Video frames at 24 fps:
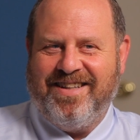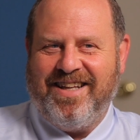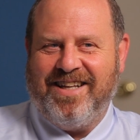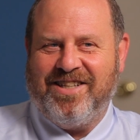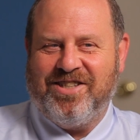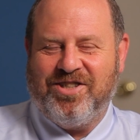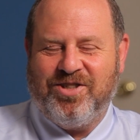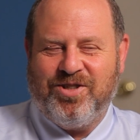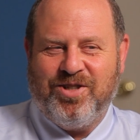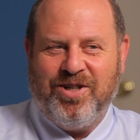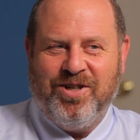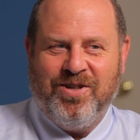
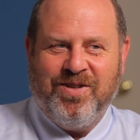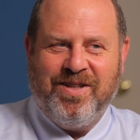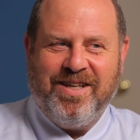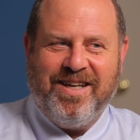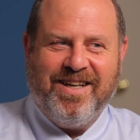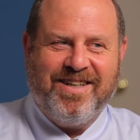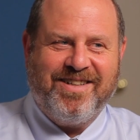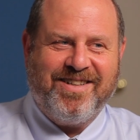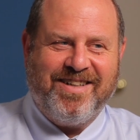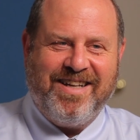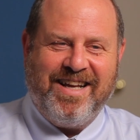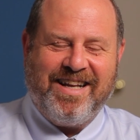that's true. The
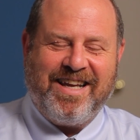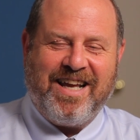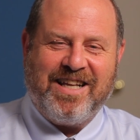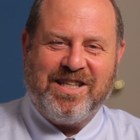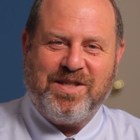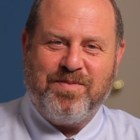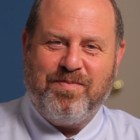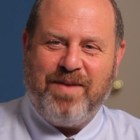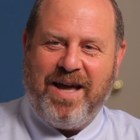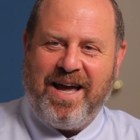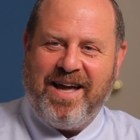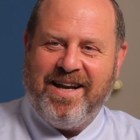internet
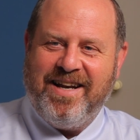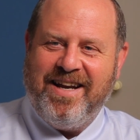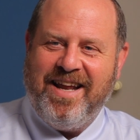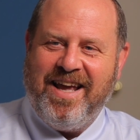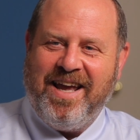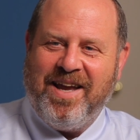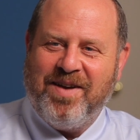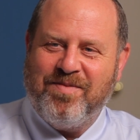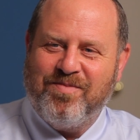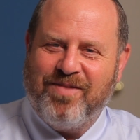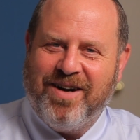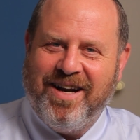gets a bad
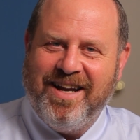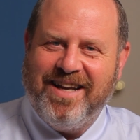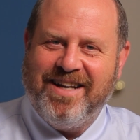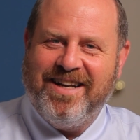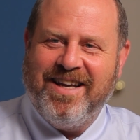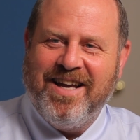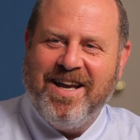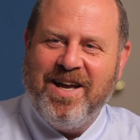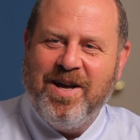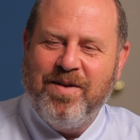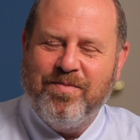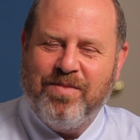name, right?
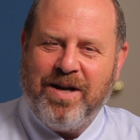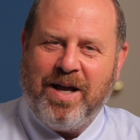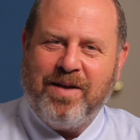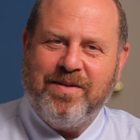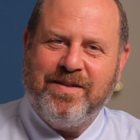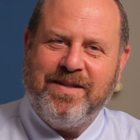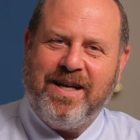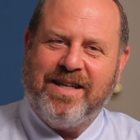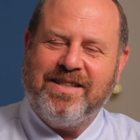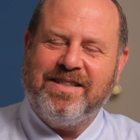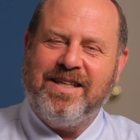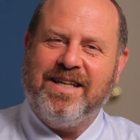But I'm
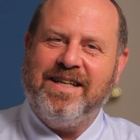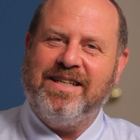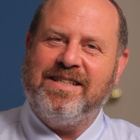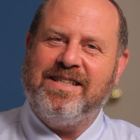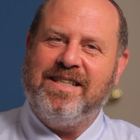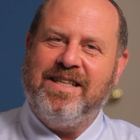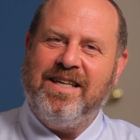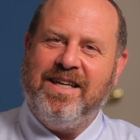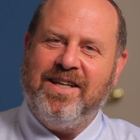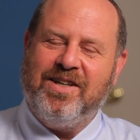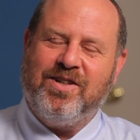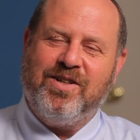not saying it's
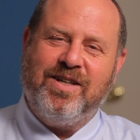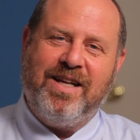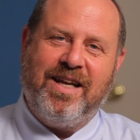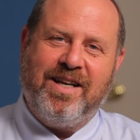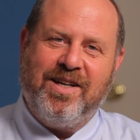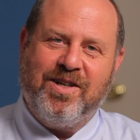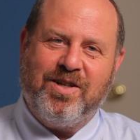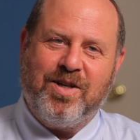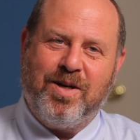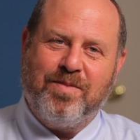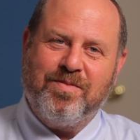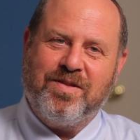the internet
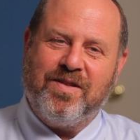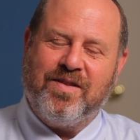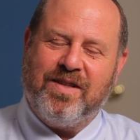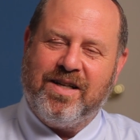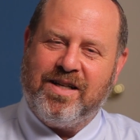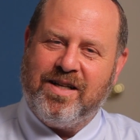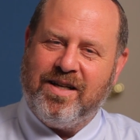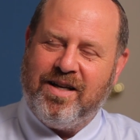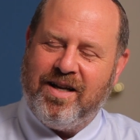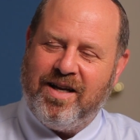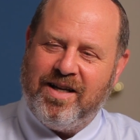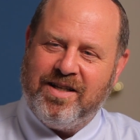in terms of the
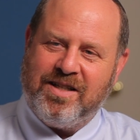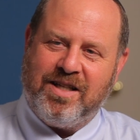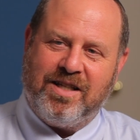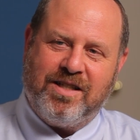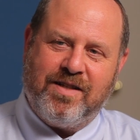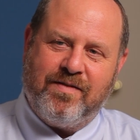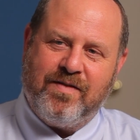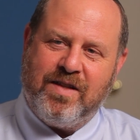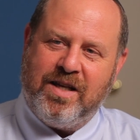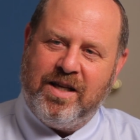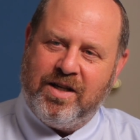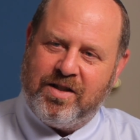content
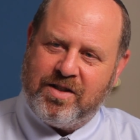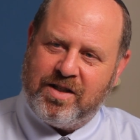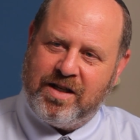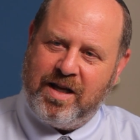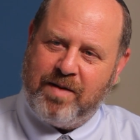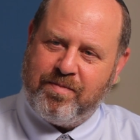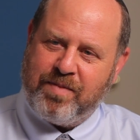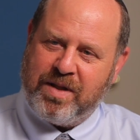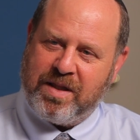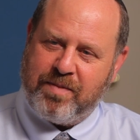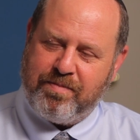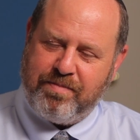of the
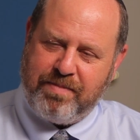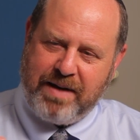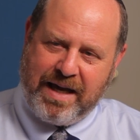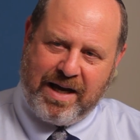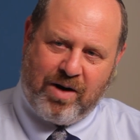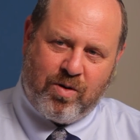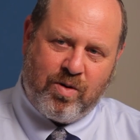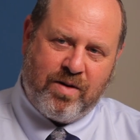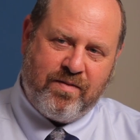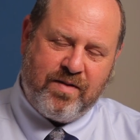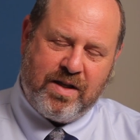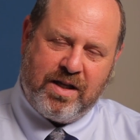internet, but the
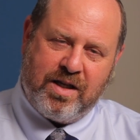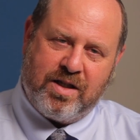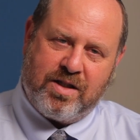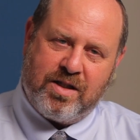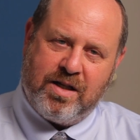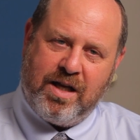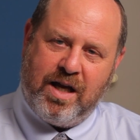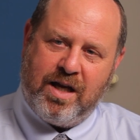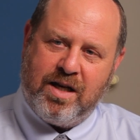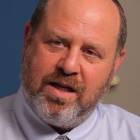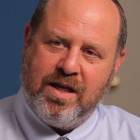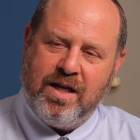power of the
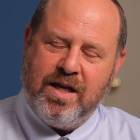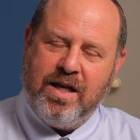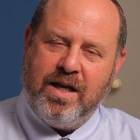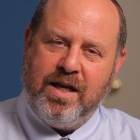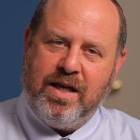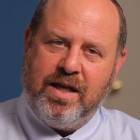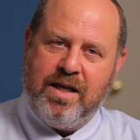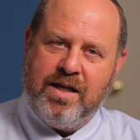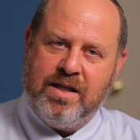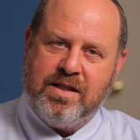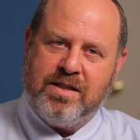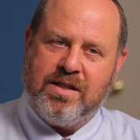internet, right,
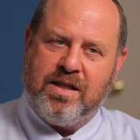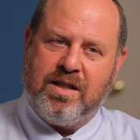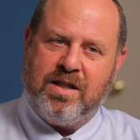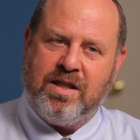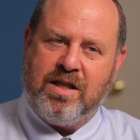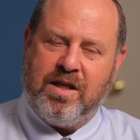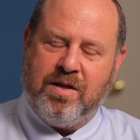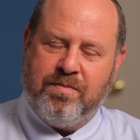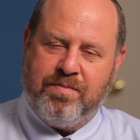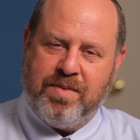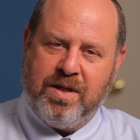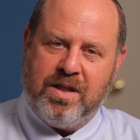is
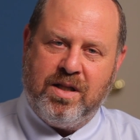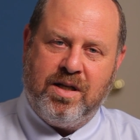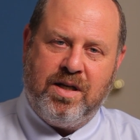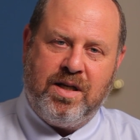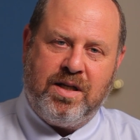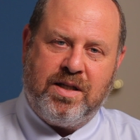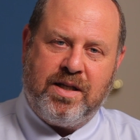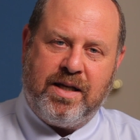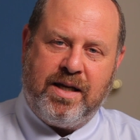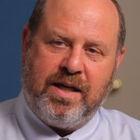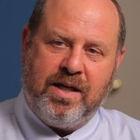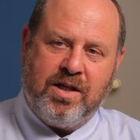the
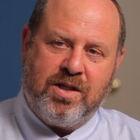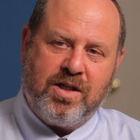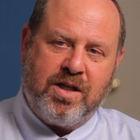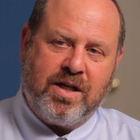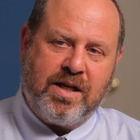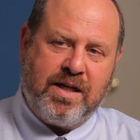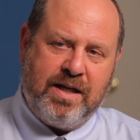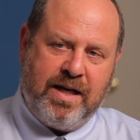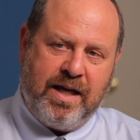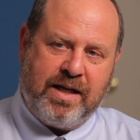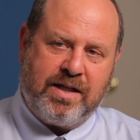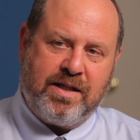ability to
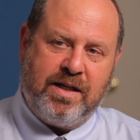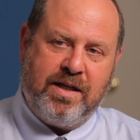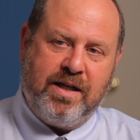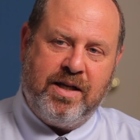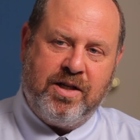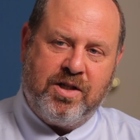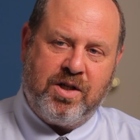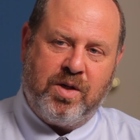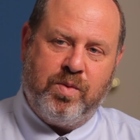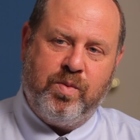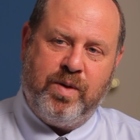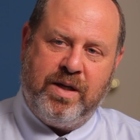interconnect and
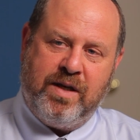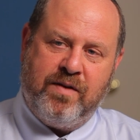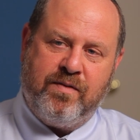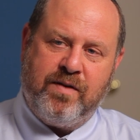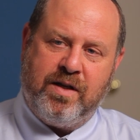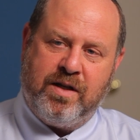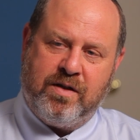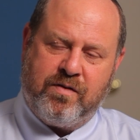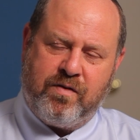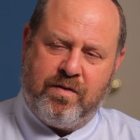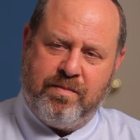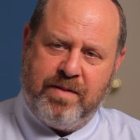interweave
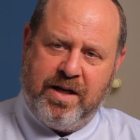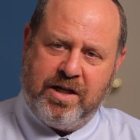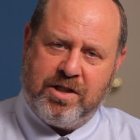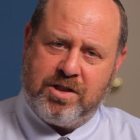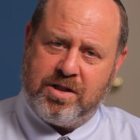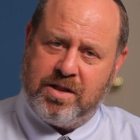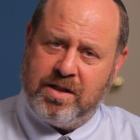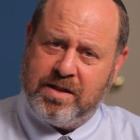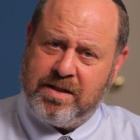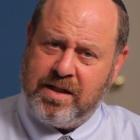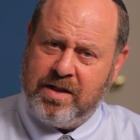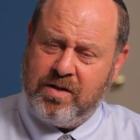
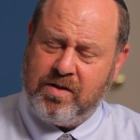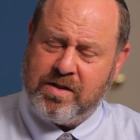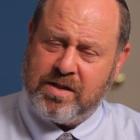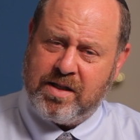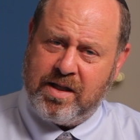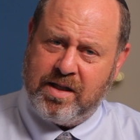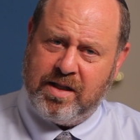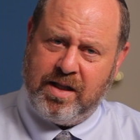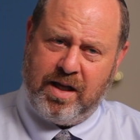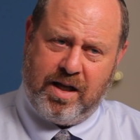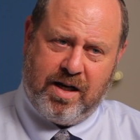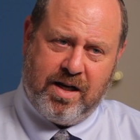information. It's
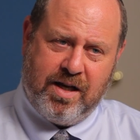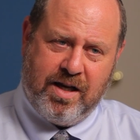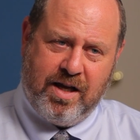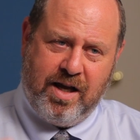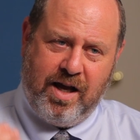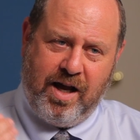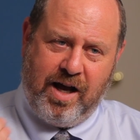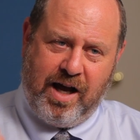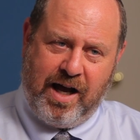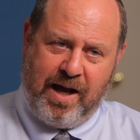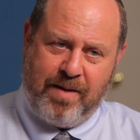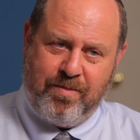interesting that
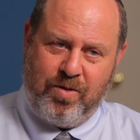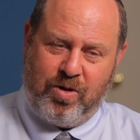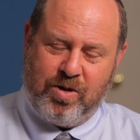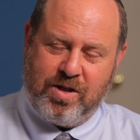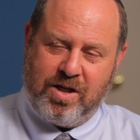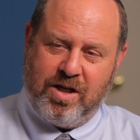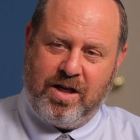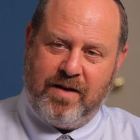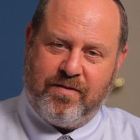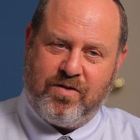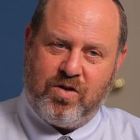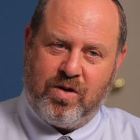I'm old
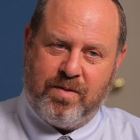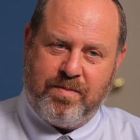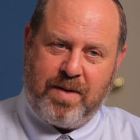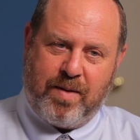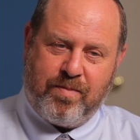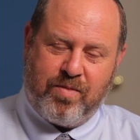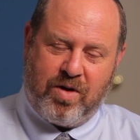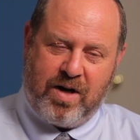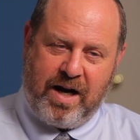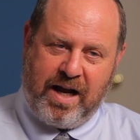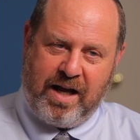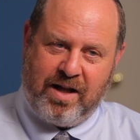enough to
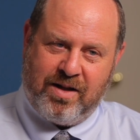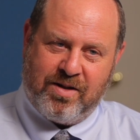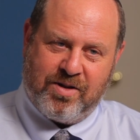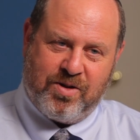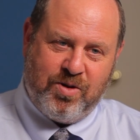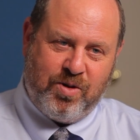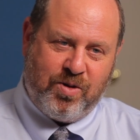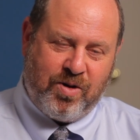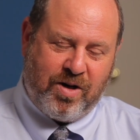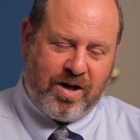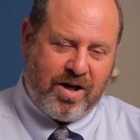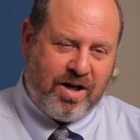remember Al
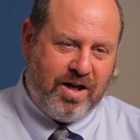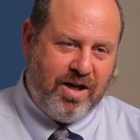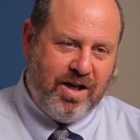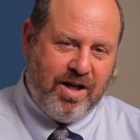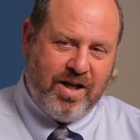Gore.